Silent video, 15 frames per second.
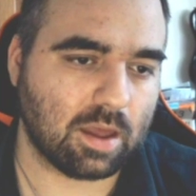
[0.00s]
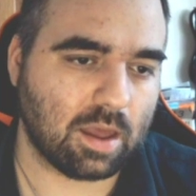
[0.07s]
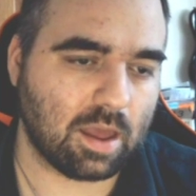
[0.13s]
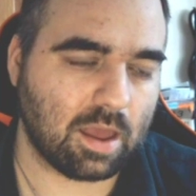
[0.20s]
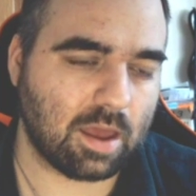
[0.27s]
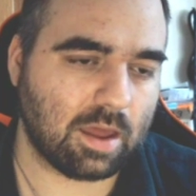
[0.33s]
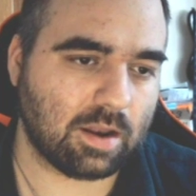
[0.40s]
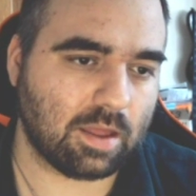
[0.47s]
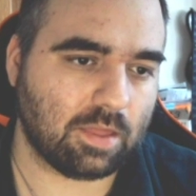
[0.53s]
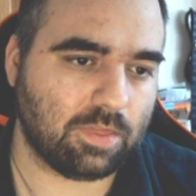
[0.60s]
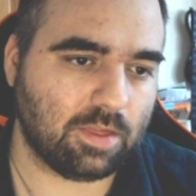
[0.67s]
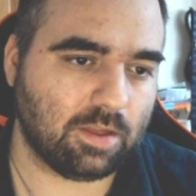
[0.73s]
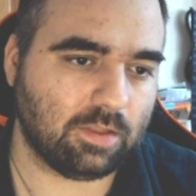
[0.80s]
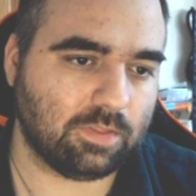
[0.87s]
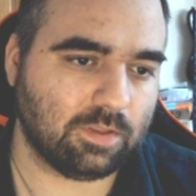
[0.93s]
And I
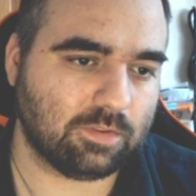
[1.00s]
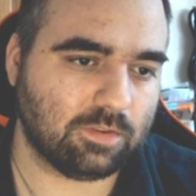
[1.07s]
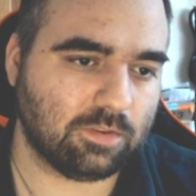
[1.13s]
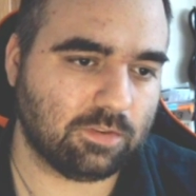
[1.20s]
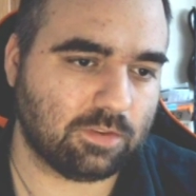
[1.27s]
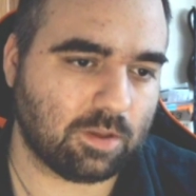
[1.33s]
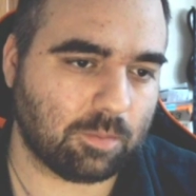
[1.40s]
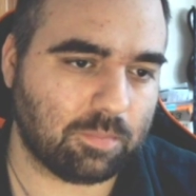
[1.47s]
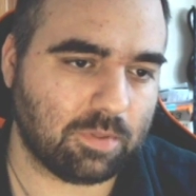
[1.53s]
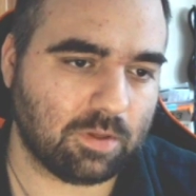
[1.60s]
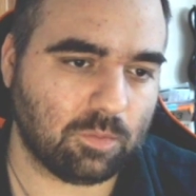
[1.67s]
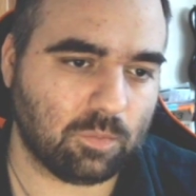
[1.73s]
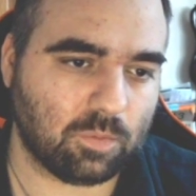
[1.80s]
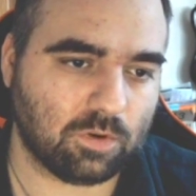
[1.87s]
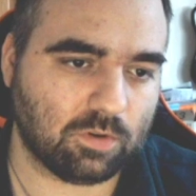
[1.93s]
think this is
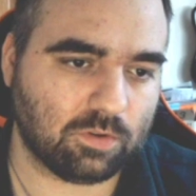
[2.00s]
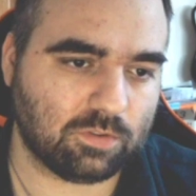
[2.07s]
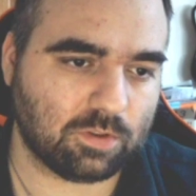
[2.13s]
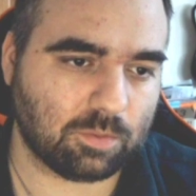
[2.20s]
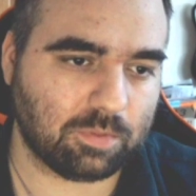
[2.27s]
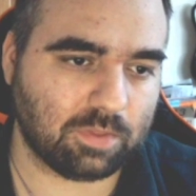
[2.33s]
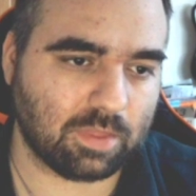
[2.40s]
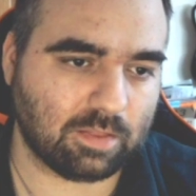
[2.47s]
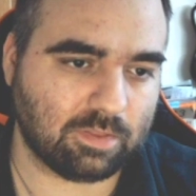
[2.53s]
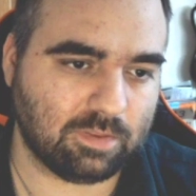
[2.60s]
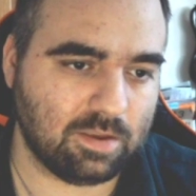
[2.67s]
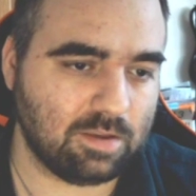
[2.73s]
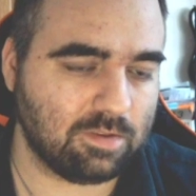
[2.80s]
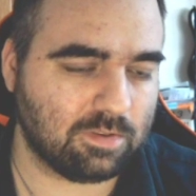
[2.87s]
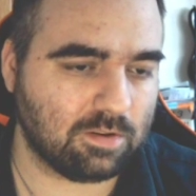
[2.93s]
something where something like
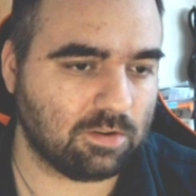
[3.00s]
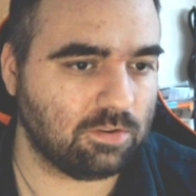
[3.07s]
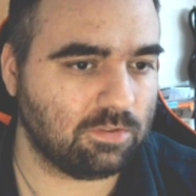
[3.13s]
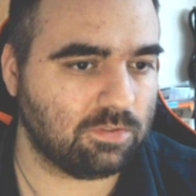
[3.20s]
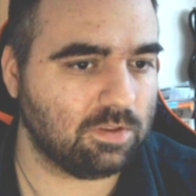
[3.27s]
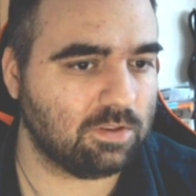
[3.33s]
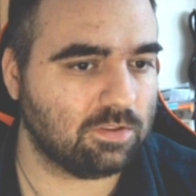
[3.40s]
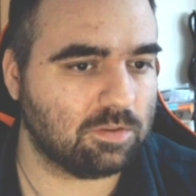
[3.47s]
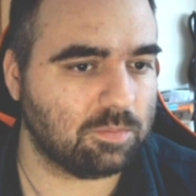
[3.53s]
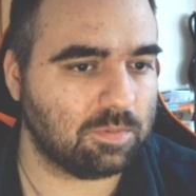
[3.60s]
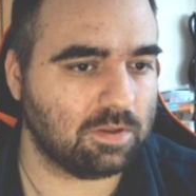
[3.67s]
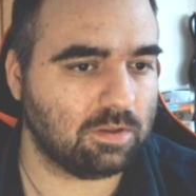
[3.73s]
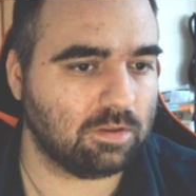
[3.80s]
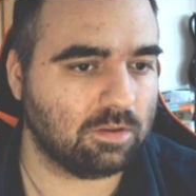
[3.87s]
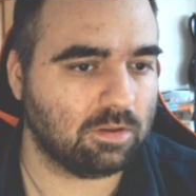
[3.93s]
T-Series needs to
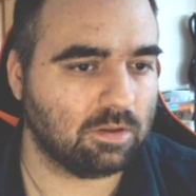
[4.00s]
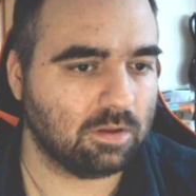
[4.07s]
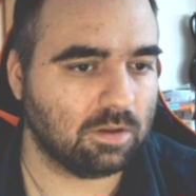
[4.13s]
be